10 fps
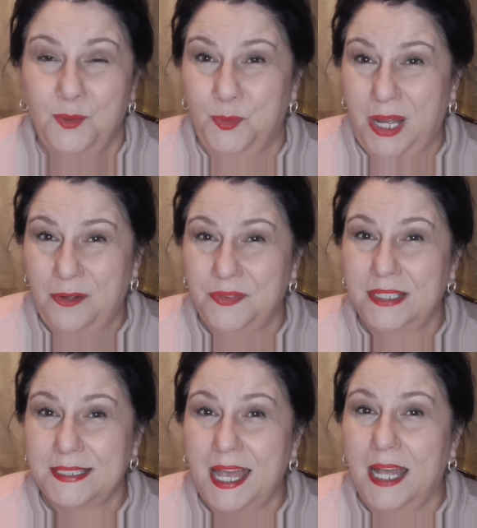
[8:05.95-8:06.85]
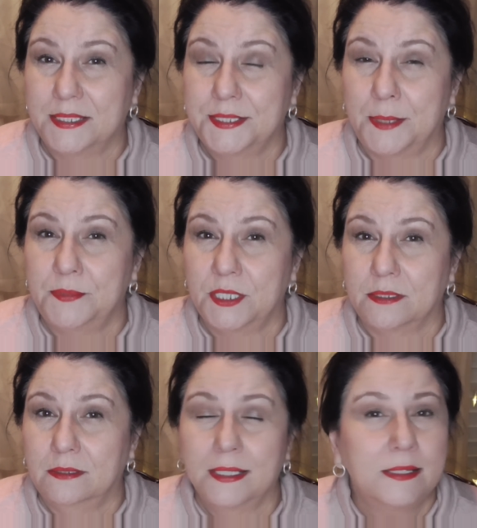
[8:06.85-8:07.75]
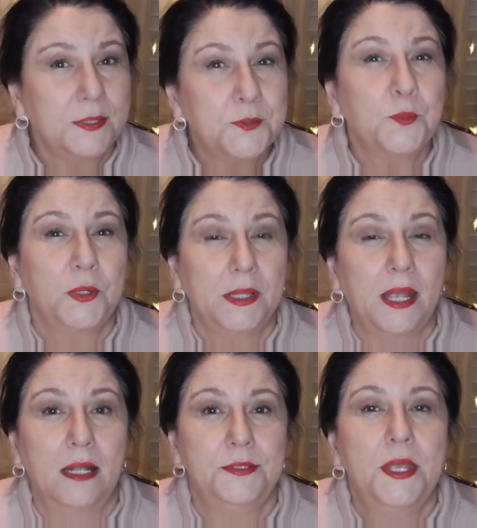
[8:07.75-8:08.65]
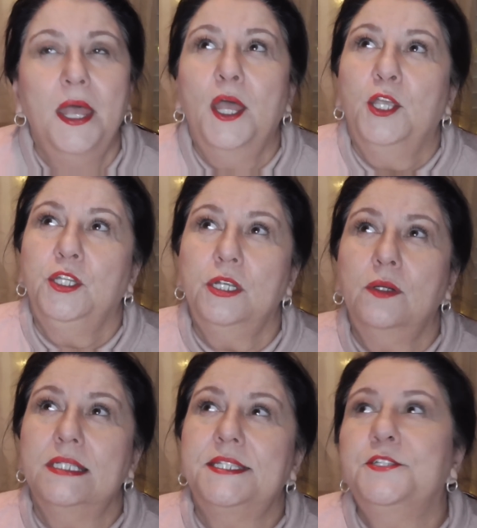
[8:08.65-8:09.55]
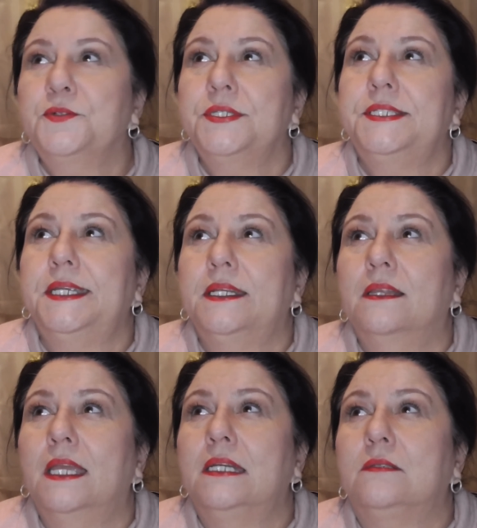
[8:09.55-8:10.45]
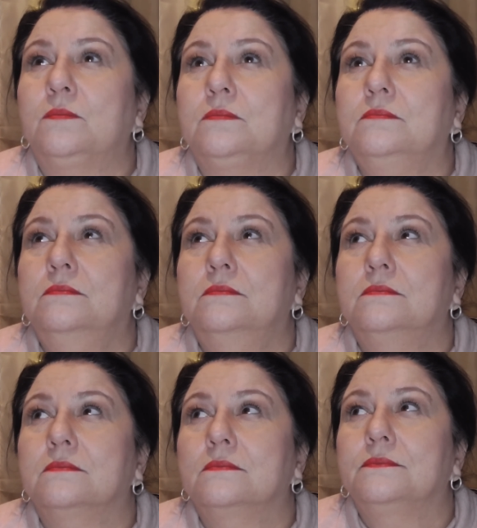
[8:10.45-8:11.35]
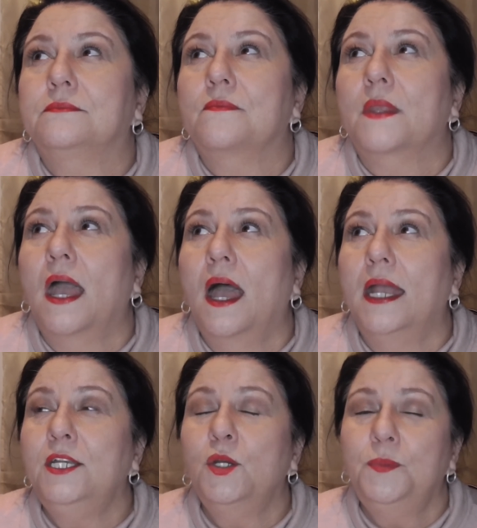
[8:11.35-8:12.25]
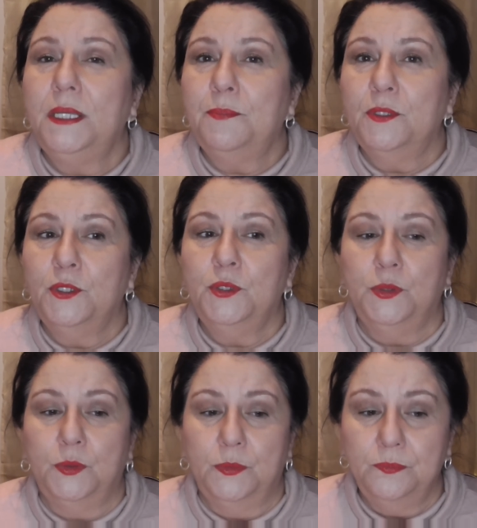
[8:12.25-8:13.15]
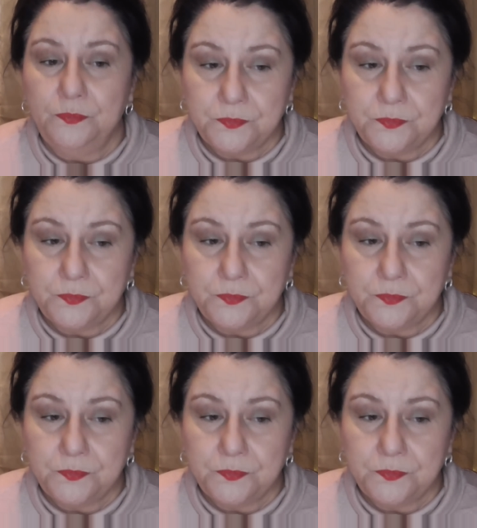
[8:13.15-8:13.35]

Wow, that's a hot subject. Like, that's a really hot, you know, it's interesting. Like, I know friends,